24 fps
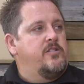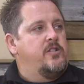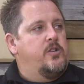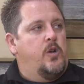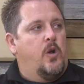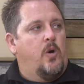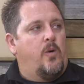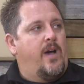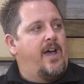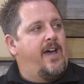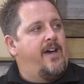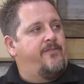You
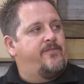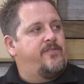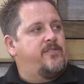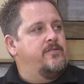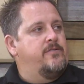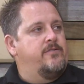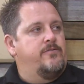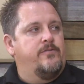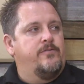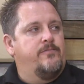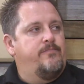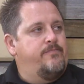don't have
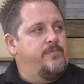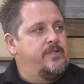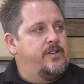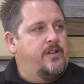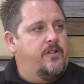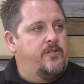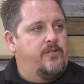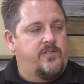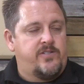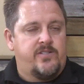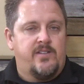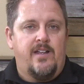to, you
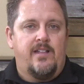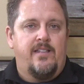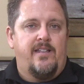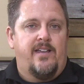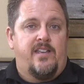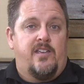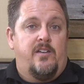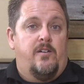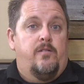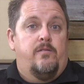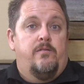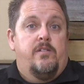know, it's not
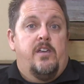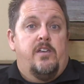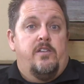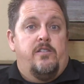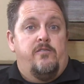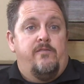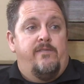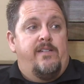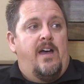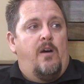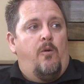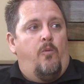like a
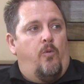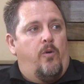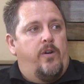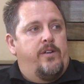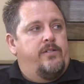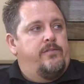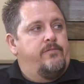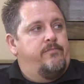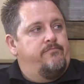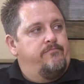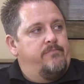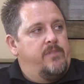you got
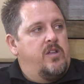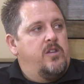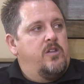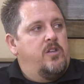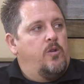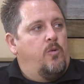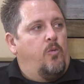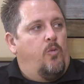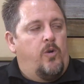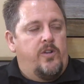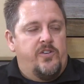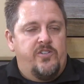one
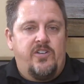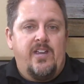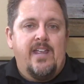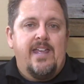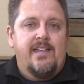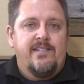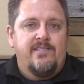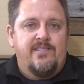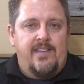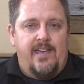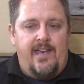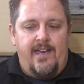one
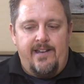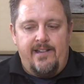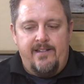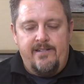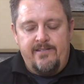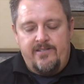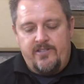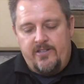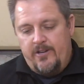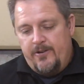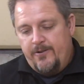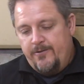chance at
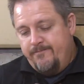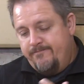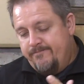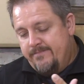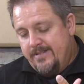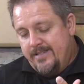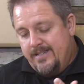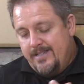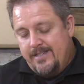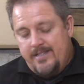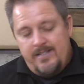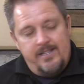it. So
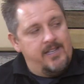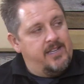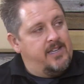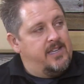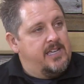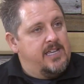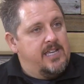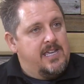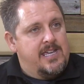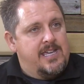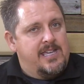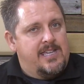price?
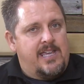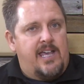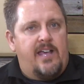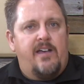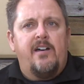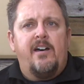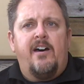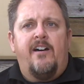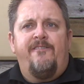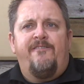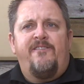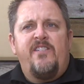Yeah,
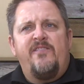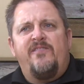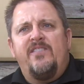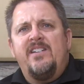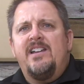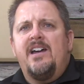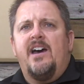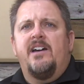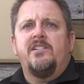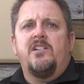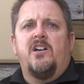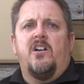uh,
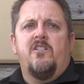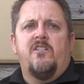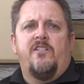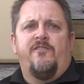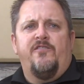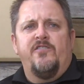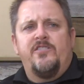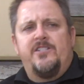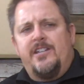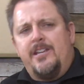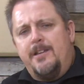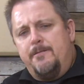$59
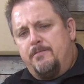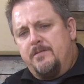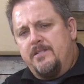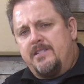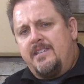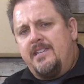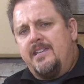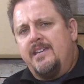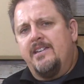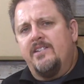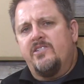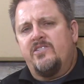for the
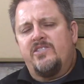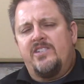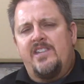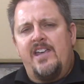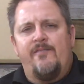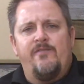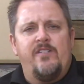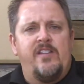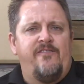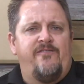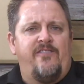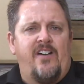cheapest kit,
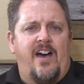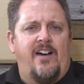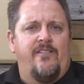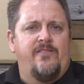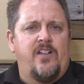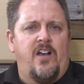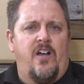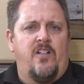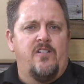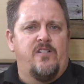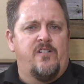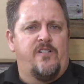
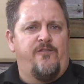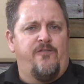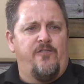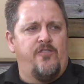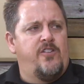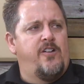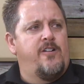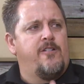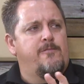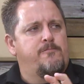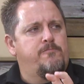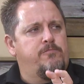$75 for
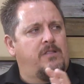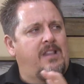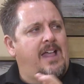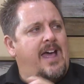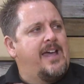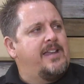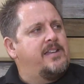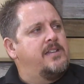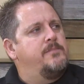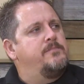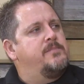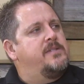their
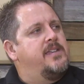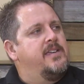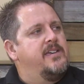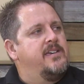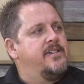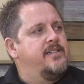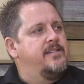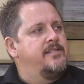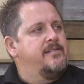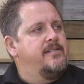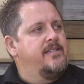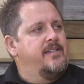platinum
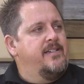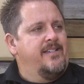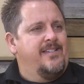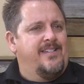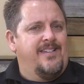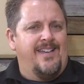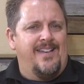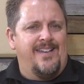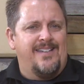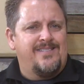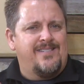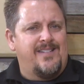kit.
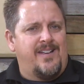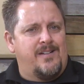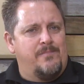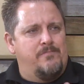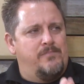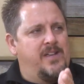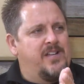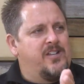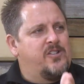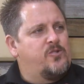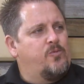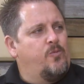That's not a
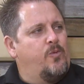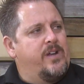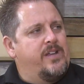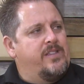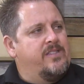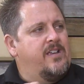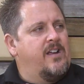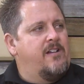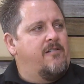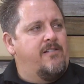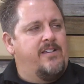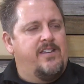big
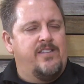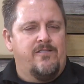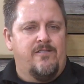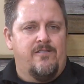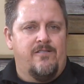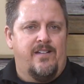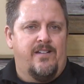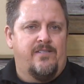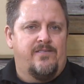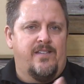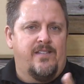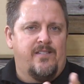swing there either,
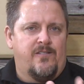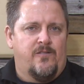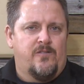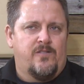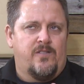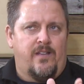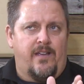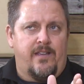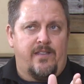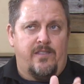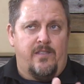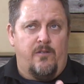and I think
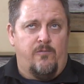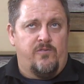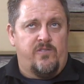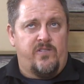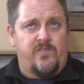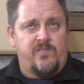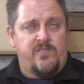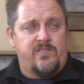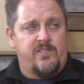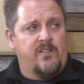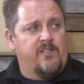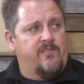there's like there was
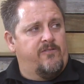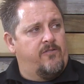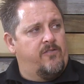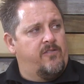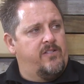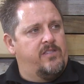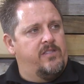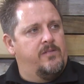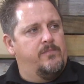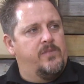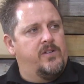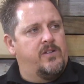a
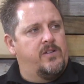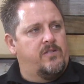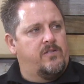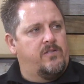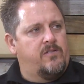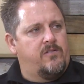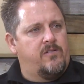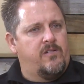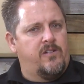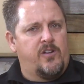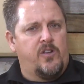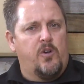silver in the middle
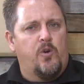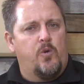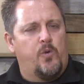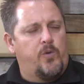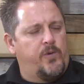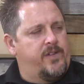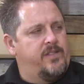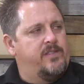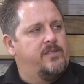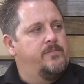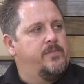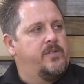or a
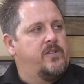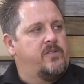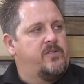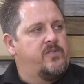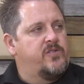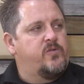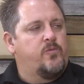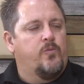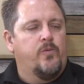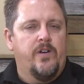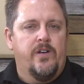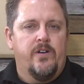gold in the middle
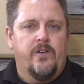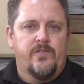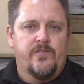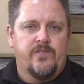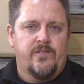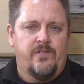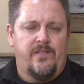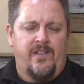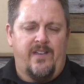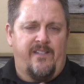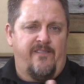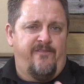as well.
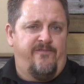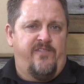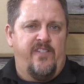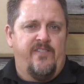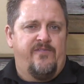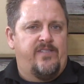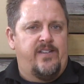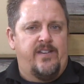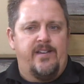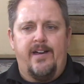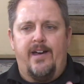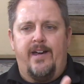So like a
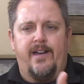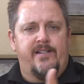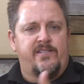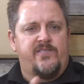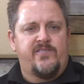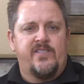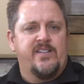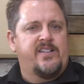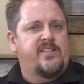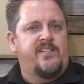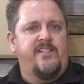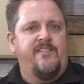59, a
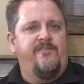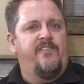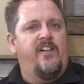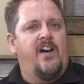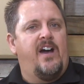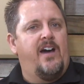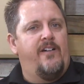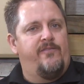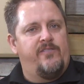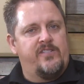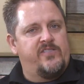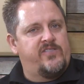
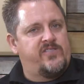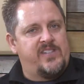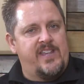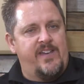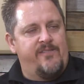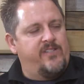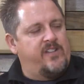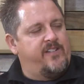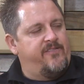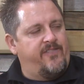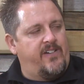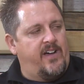65, and a
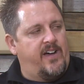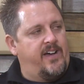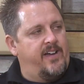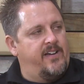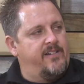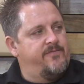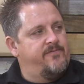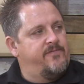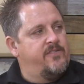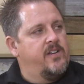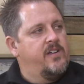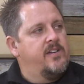
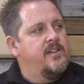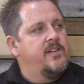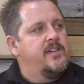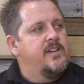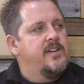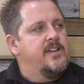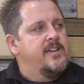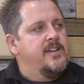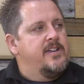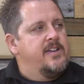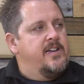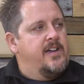75.
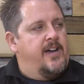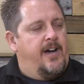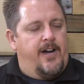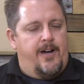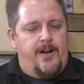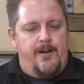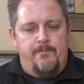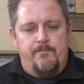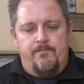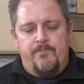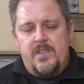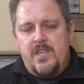
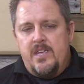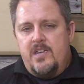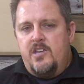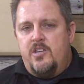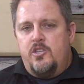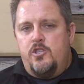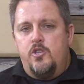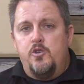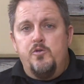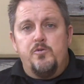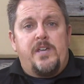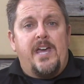Um,
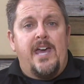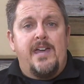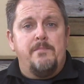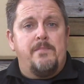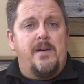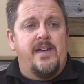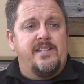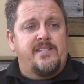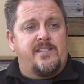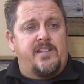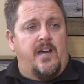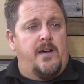
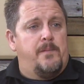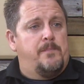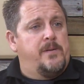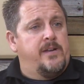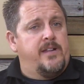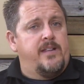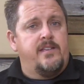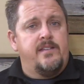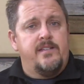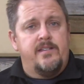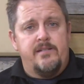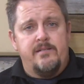UK-based
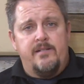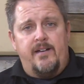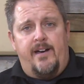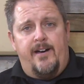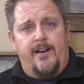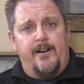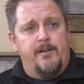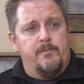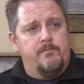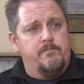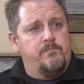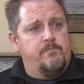company,
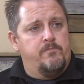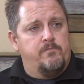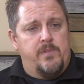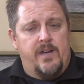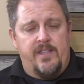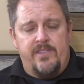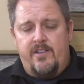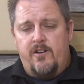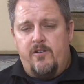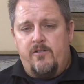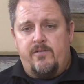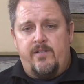um,
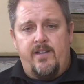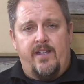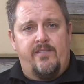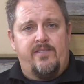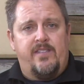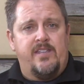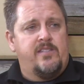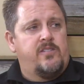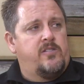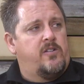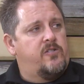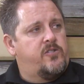but they're I
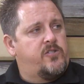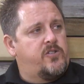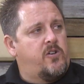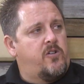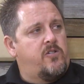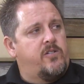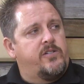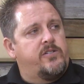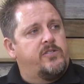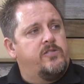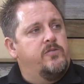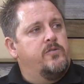think they're
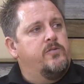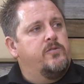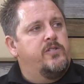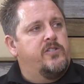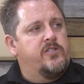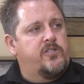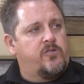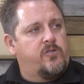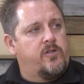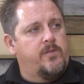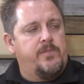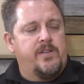starting to
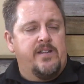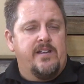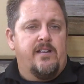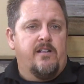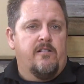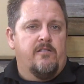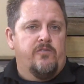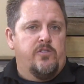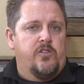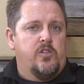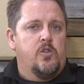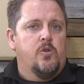distribute
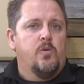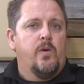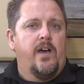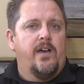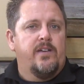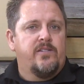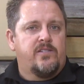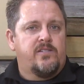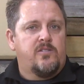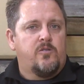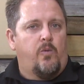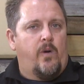here in the
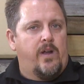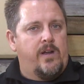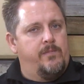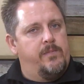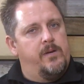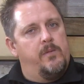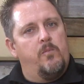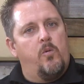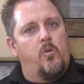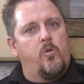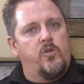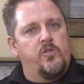U.S. quite a
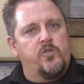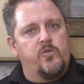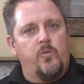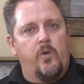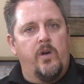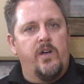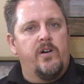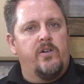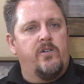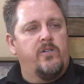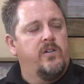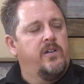bit more as
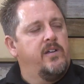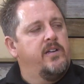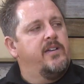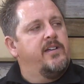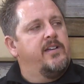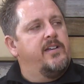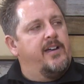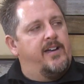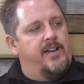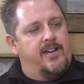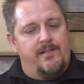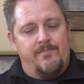well.
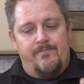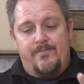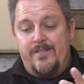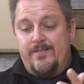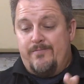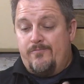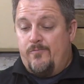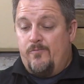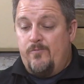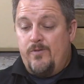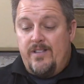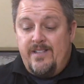Uh,
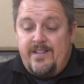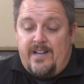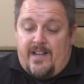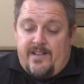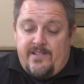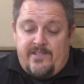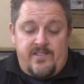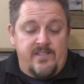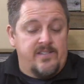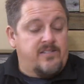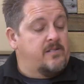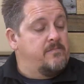but really
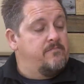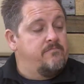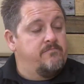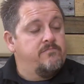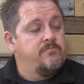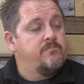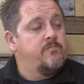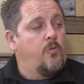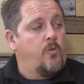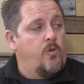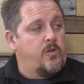nice system.